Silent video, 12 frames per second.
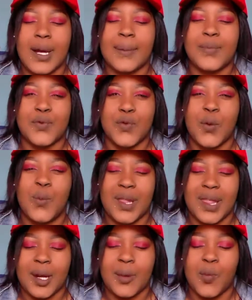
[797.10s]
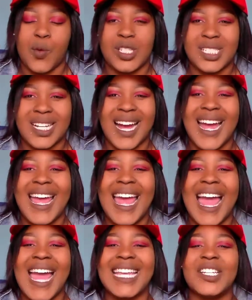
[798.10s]
absorb that moisture,
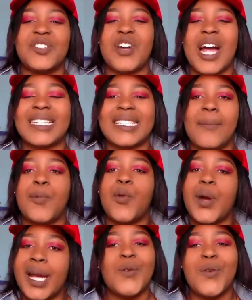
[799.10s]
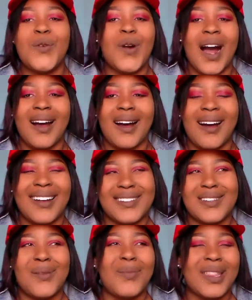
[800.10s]
and it dries up. If you are
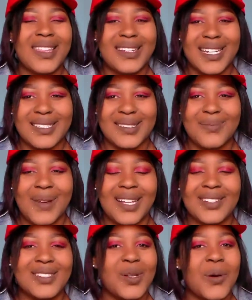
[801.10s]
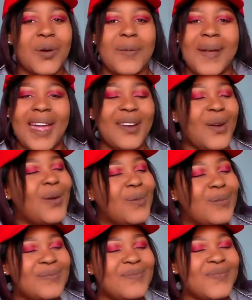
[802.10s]
someone that doesn't mind, just go commando.
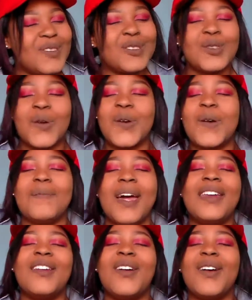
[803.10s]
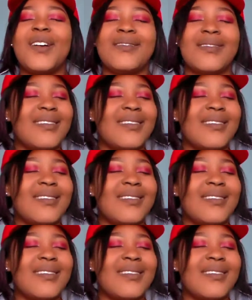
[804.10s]
Just go commando,